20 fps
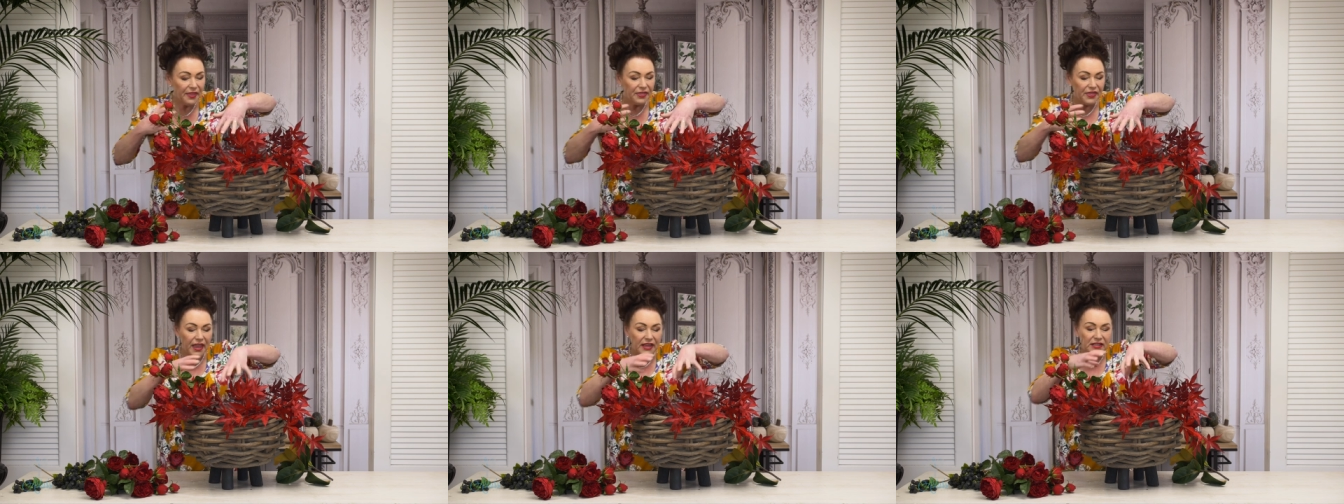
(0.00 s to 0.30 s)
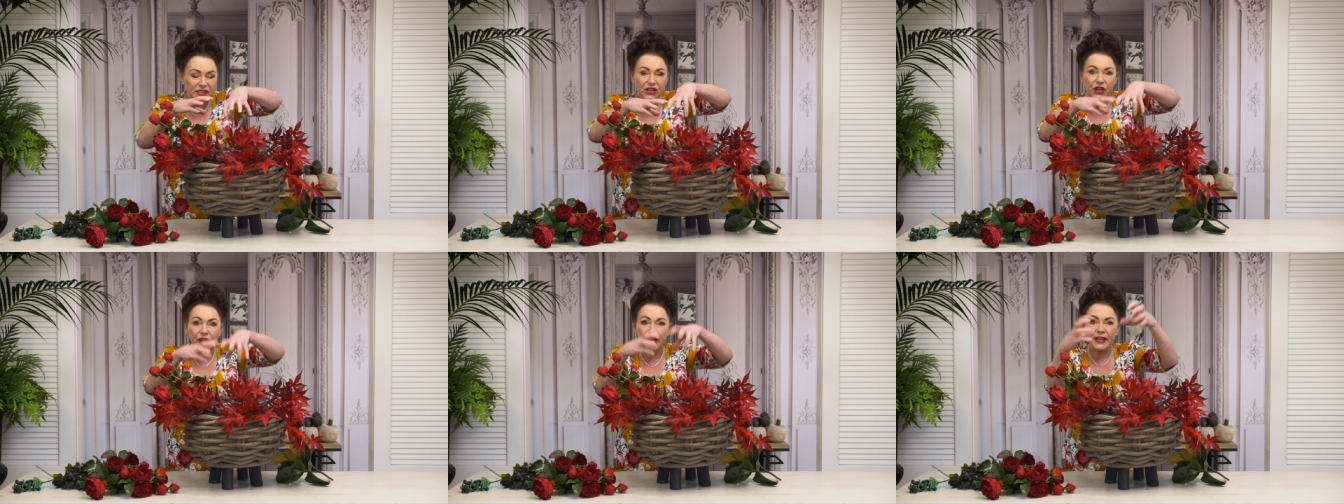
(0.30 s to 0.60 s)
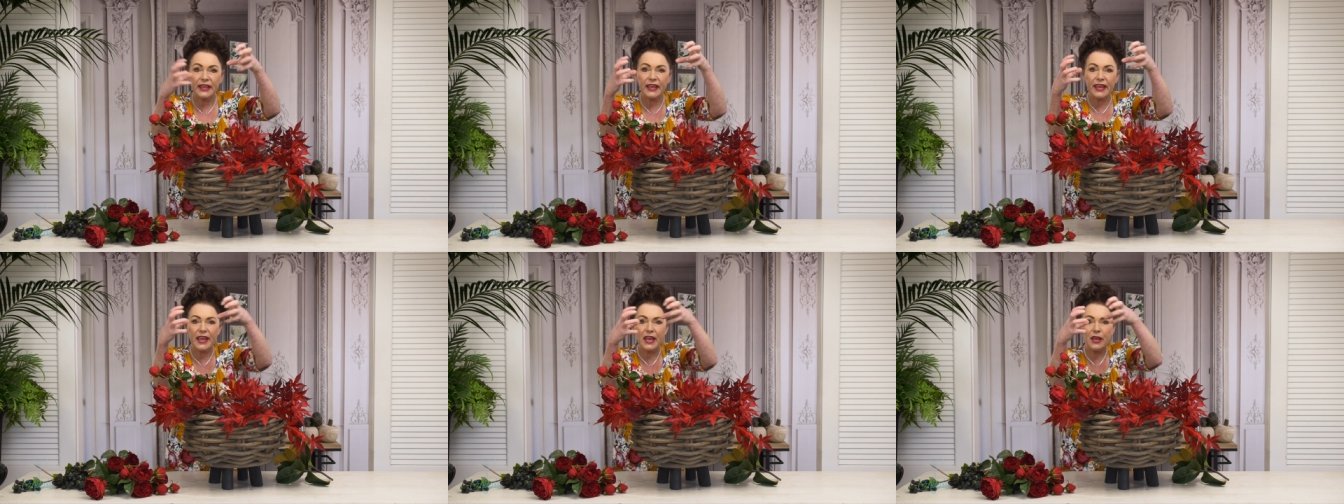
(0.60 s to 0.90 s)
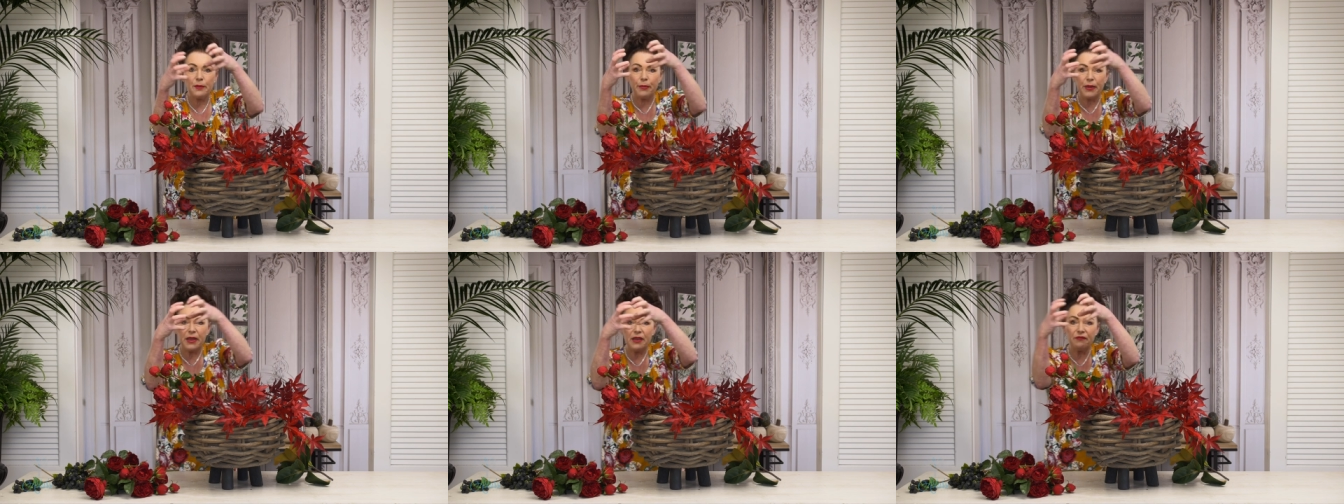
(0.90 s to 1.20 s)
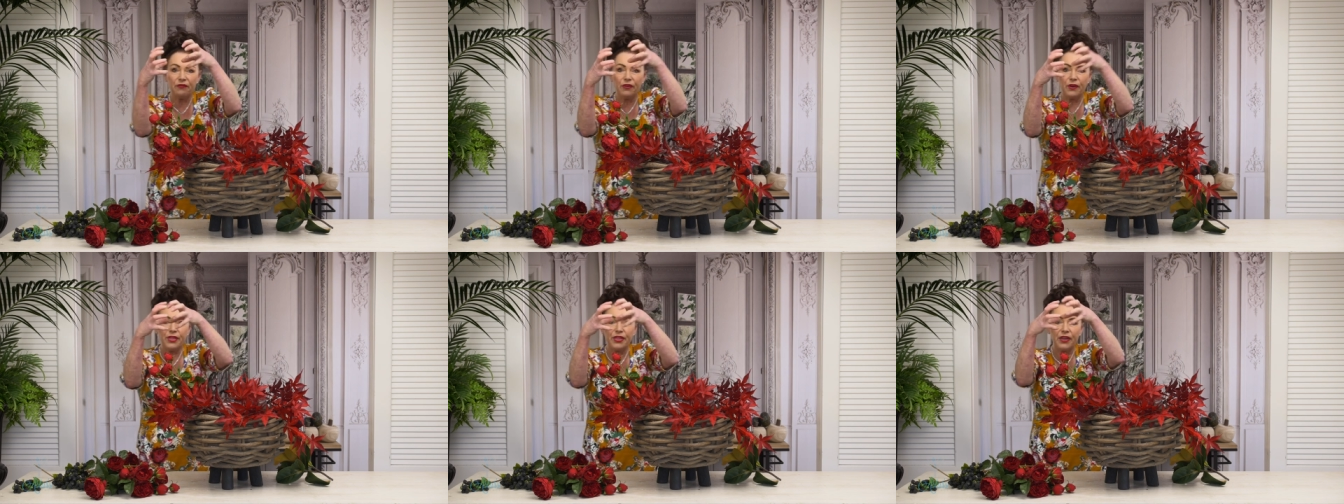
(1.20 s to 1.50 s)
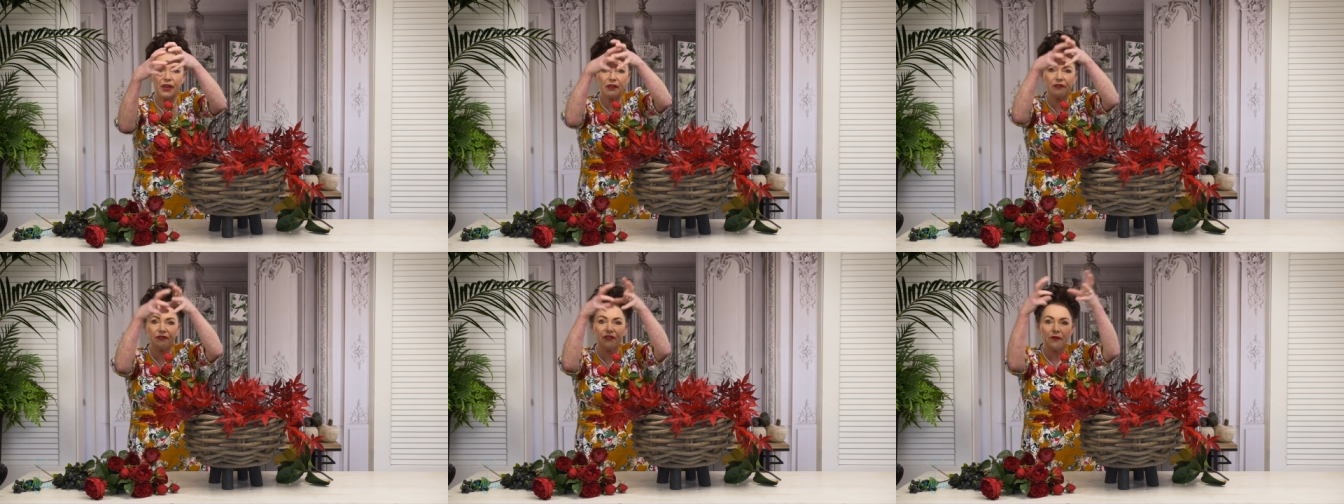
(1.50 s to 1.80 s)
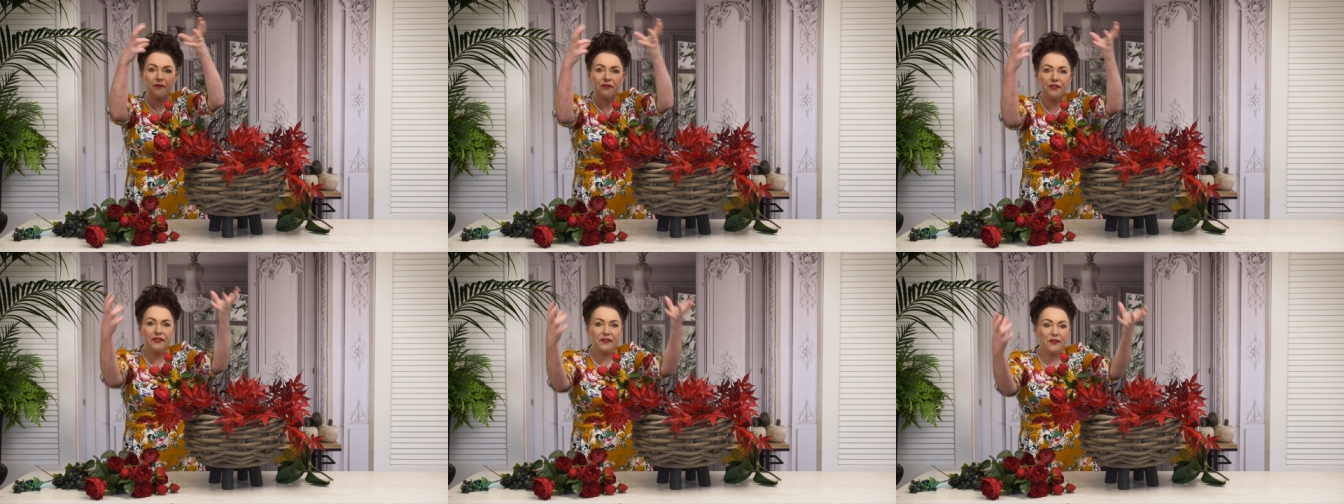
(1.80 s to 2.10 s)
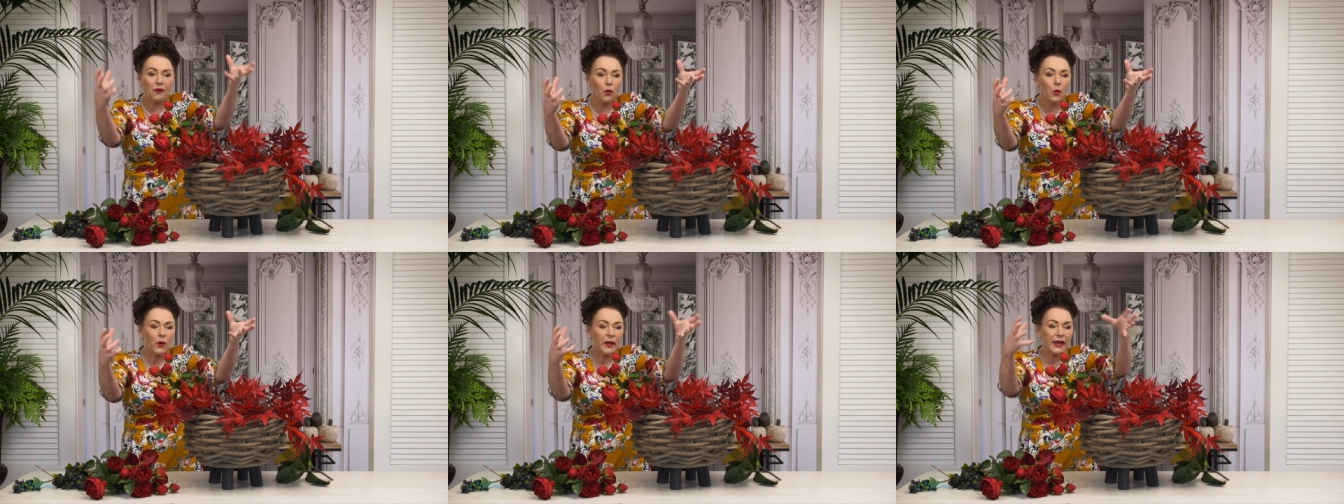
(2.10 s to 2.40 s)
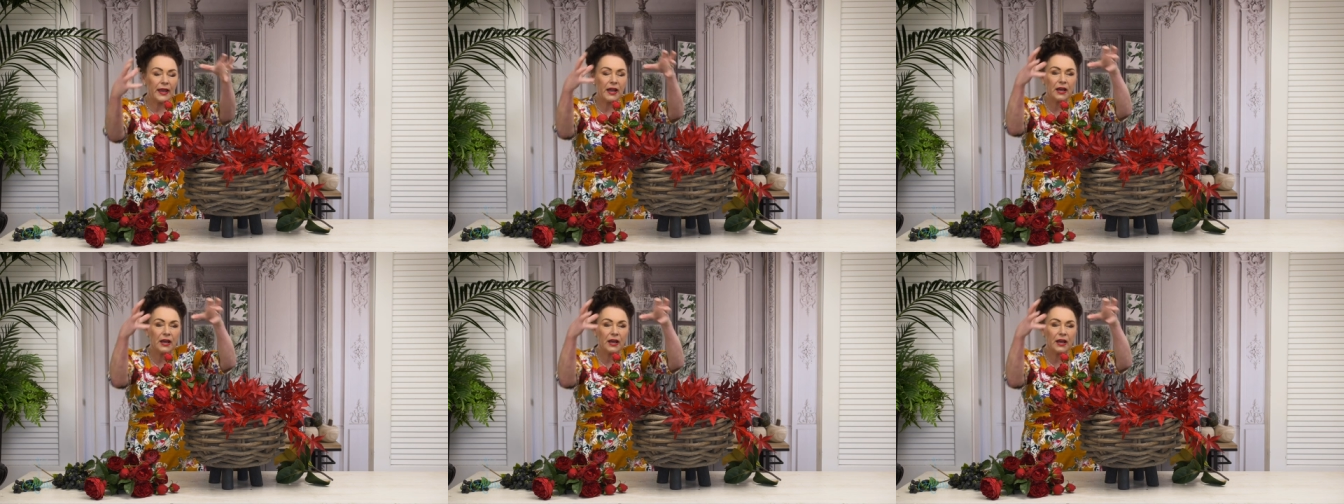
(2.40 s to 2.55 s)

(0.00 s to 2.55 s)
that's gonna keep everything from falling